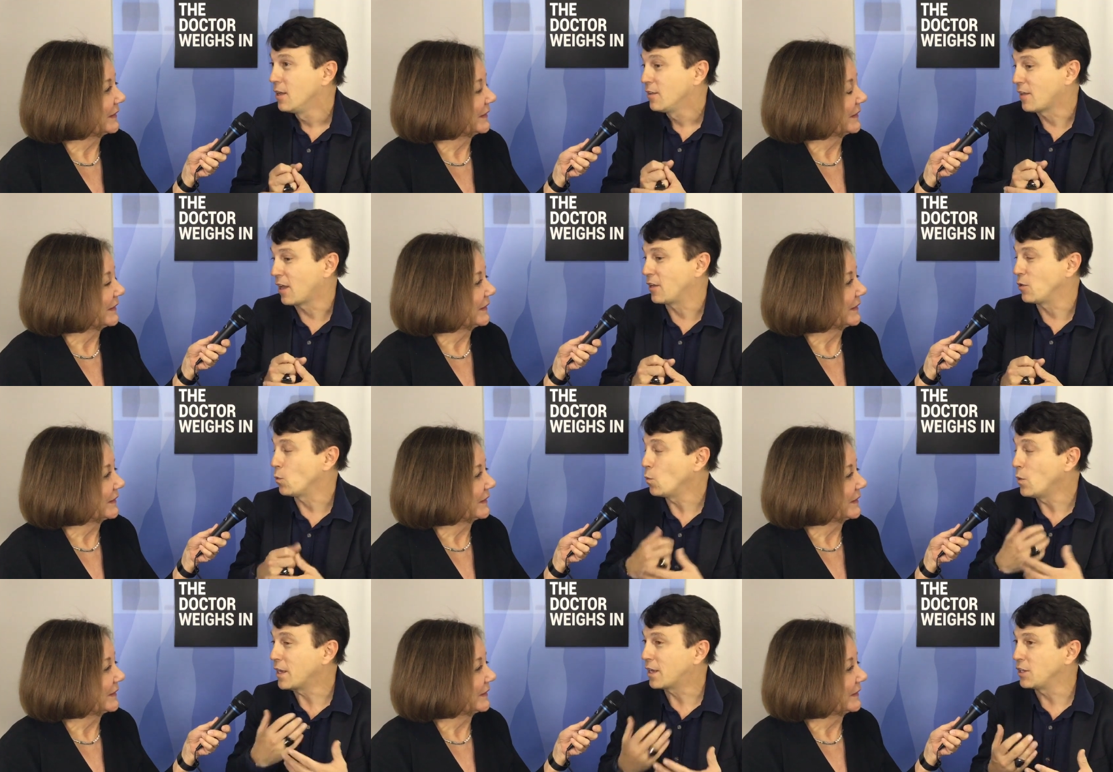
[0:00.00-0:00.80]
Speaker 1: that
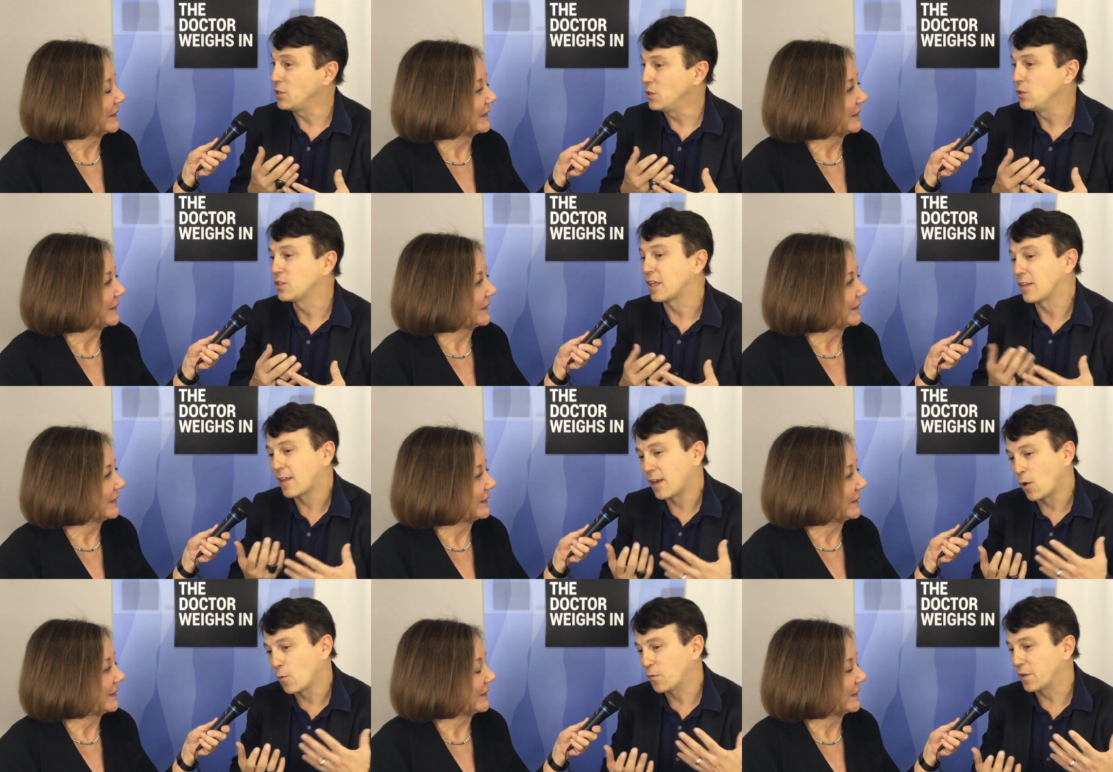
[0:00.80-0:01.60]
we can use, and then
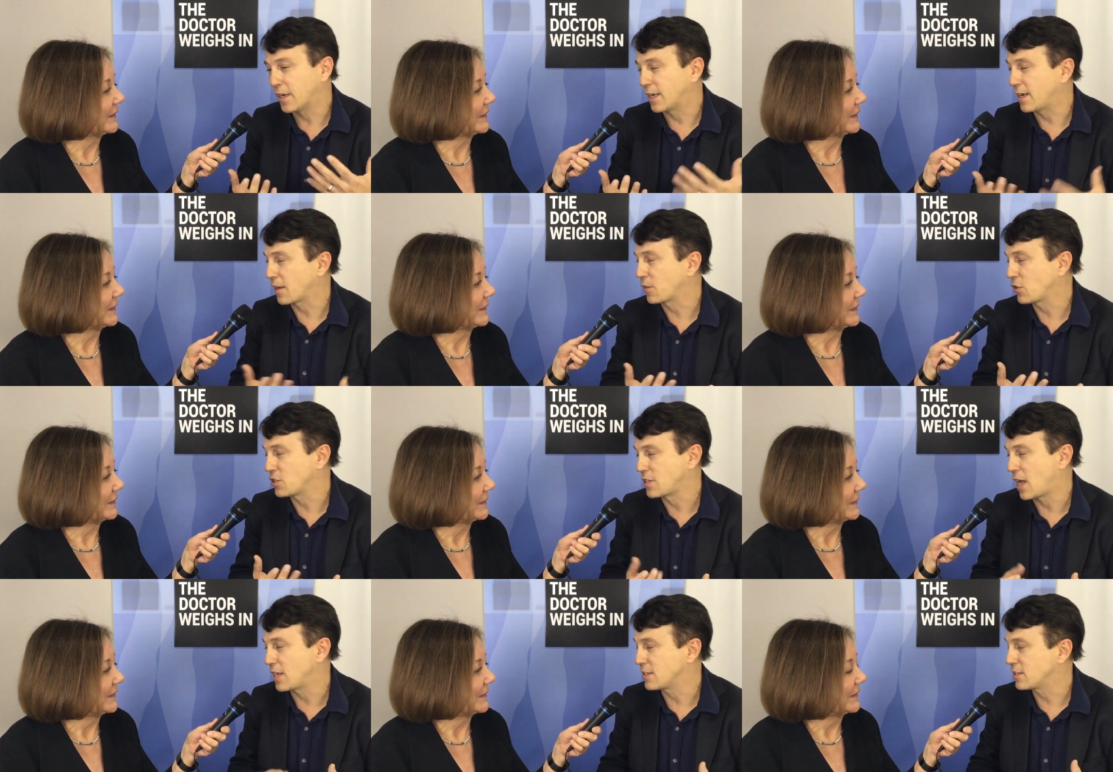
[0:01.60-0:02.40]
hopefully connect those
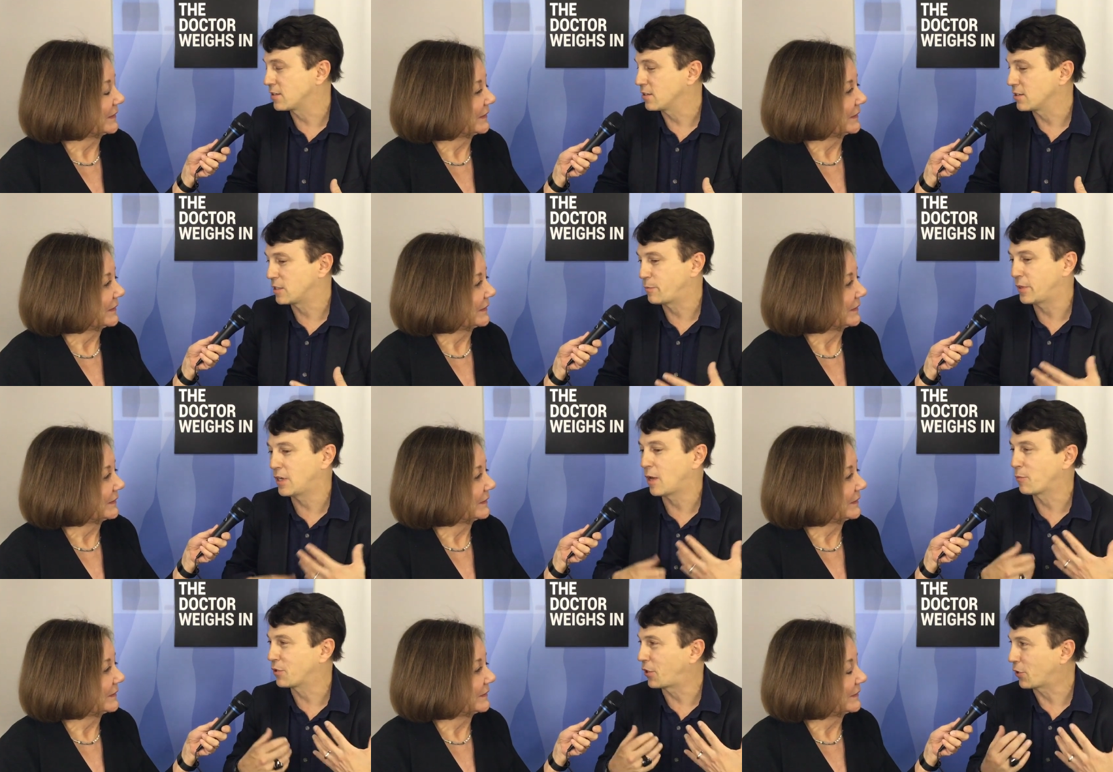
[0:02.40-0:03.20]
dots to speed
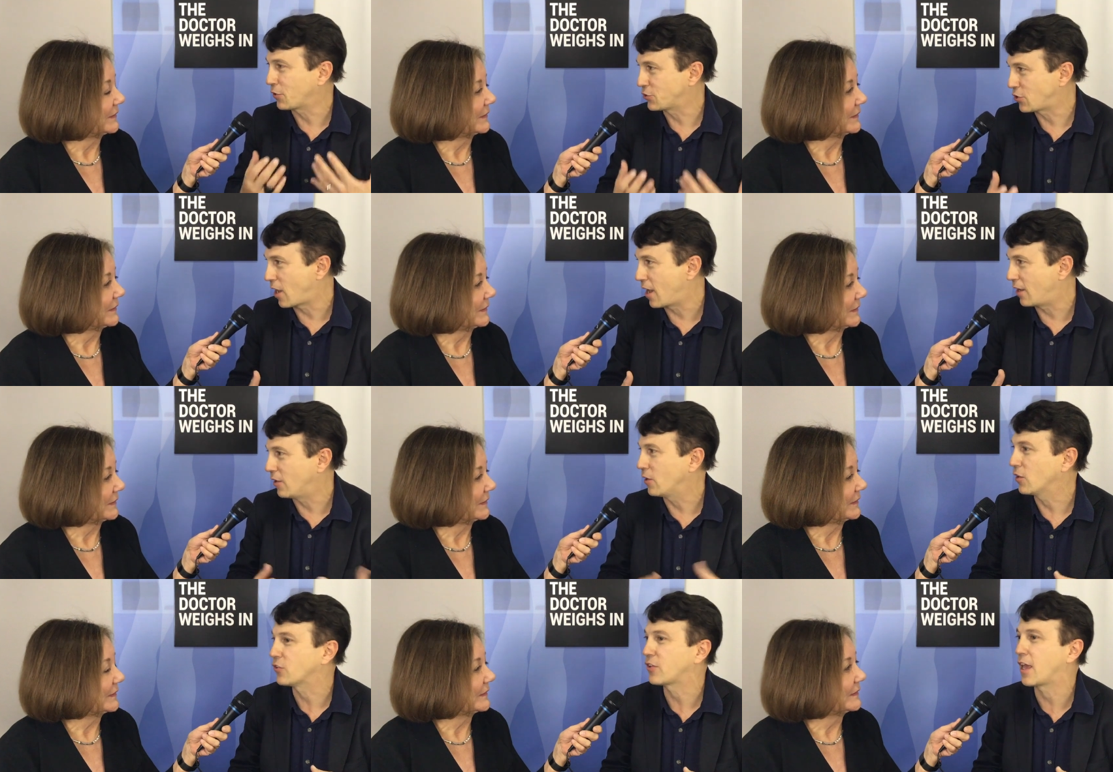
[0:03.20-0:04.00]
up clinical
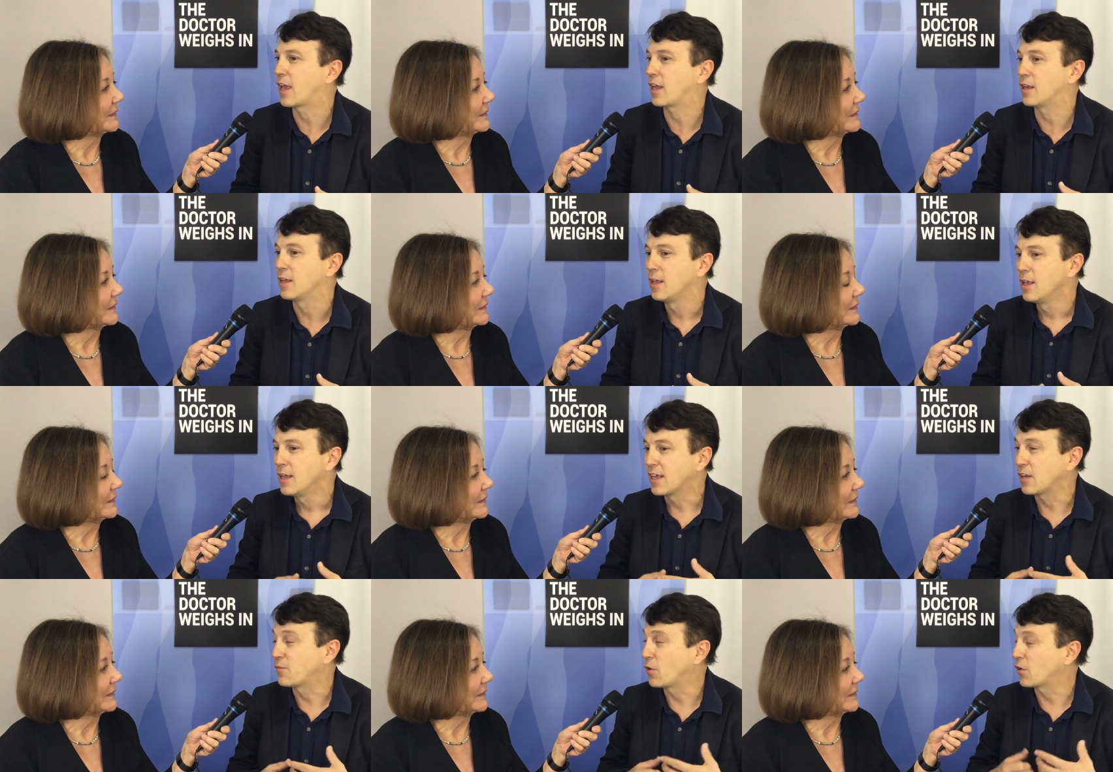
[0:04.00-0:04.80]
trials and
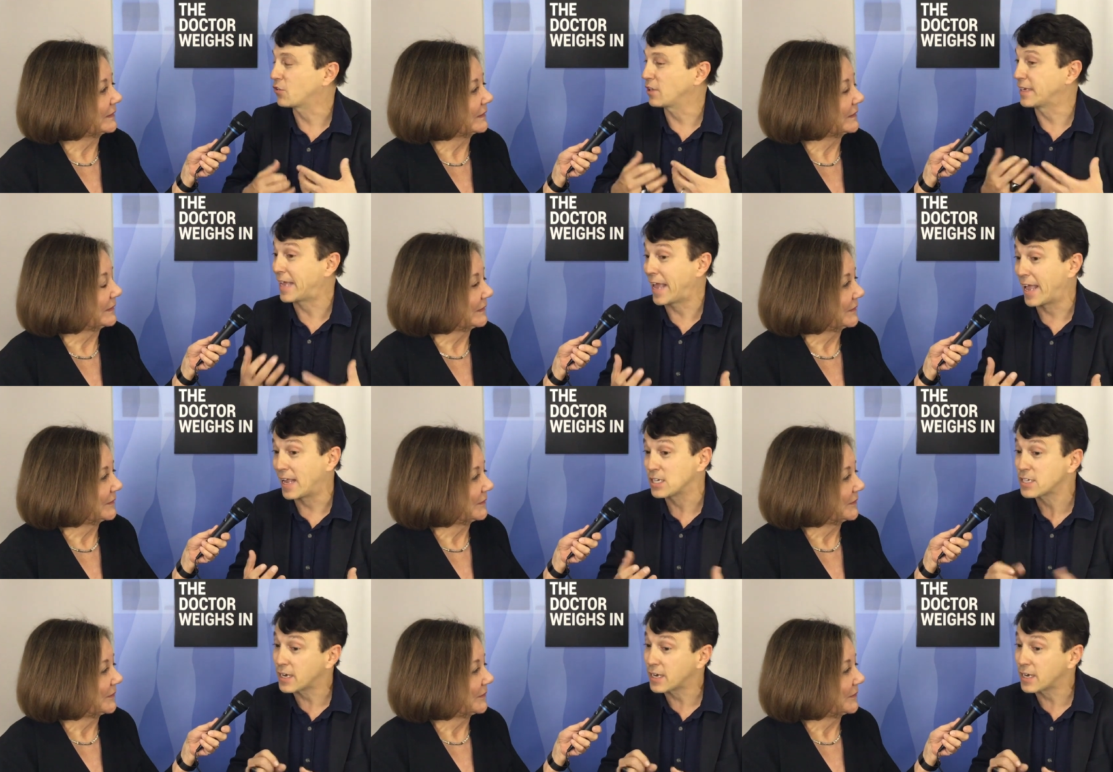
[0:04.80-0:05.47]
get folks engaged.